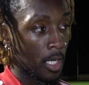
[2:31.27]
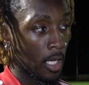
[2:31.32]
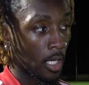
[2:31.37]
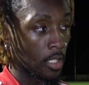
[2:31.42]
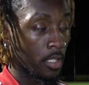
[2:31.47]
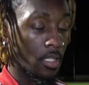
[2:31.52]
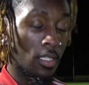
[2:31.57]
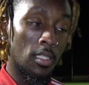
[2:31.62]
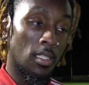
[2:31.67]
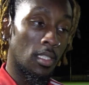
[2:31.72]

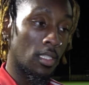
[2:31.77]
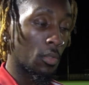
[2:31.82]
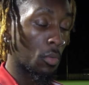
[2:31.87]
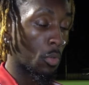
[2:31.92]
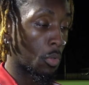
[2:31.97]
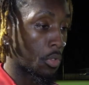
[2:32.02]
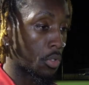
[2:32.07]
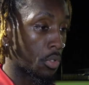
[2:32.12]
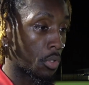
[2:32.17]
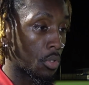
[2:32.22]
and see
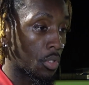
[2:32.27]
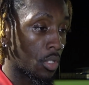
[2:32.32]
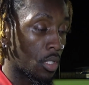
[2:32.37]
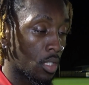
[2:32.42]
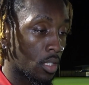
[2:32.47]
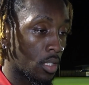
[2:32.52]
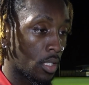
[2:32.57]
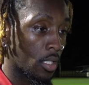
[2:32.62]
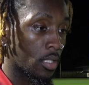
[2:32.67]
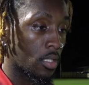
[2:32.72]
what we can do
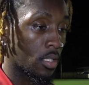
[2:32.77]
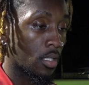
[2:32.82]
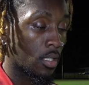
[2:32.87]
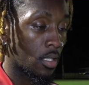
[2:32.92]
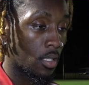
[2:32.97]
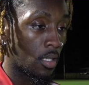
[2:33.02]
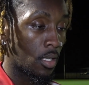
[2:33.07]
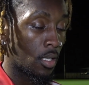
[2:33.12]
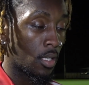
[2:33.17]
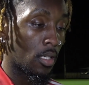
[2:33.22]
next
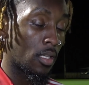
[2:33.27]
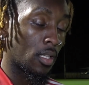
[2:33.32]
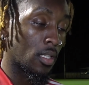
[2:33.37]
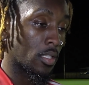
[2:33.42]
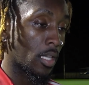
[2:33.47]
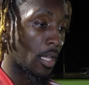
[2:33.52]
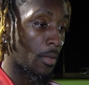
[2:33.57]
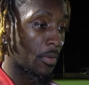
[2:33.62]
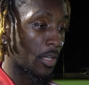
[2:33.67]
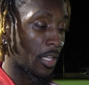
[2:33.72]

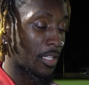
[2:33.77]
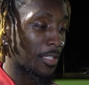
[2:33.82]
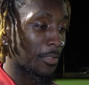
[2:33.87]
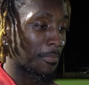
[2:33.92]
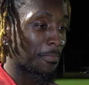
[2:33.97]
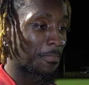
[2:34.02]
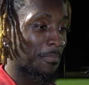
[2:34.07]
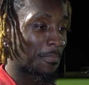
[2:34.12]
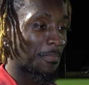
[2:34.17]
game against them.